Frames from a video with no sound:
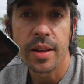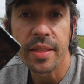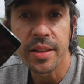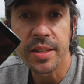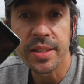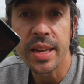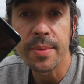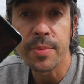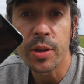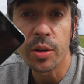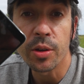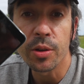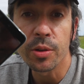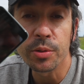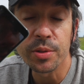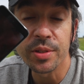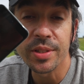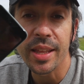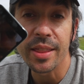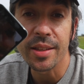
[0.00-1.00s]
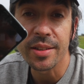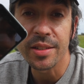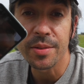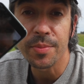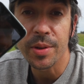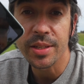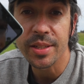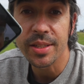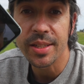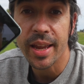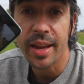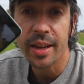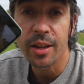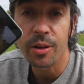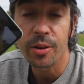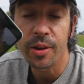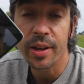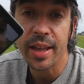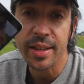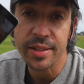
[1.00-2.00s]
Now the team at Google sent this to me to take
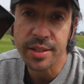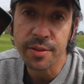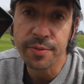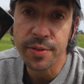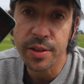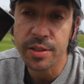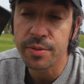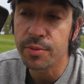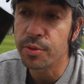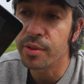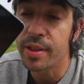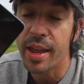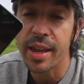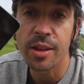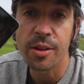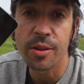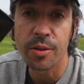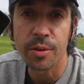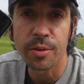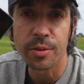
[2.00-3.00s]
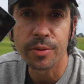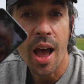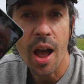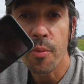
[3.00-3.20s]
a look at. So first of all, thank you Google.